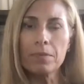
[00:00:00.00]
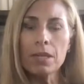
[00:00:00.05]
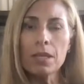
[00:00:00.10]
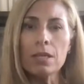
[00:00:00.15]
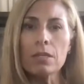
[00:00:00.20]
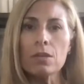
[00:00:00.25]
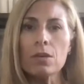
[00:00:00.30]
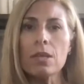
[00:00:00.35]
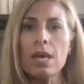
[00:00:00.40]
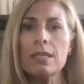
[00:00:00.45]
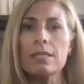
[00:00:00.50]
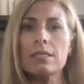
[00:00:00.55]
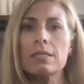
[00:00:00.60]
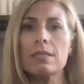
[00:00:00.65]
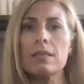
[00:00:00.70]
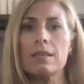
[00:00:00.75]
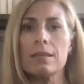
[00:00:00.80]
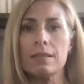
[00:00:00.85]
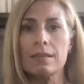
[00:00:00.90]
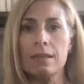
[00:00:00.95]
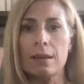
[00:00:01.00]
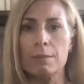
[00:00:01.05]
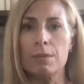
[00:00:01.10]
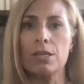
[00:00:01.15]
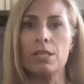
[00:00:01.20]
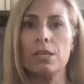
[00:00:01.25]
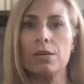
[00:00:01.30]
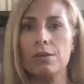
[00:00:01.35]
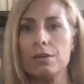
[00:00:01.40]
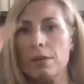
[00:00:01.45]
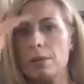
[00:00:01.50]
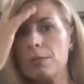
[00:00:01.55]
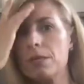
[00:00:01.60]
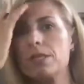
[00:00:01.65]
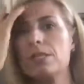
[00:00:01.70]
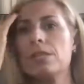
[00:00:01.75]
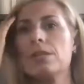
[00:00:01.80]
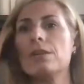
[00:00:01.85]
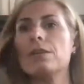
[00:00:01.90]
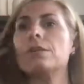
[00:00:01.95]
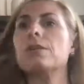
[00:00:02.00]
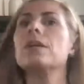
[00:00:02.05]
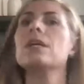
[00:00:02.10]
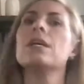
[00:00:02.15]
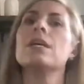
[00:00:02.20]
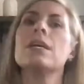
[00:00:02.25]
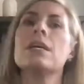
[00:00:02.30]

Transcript: So that's number 2. Number 2,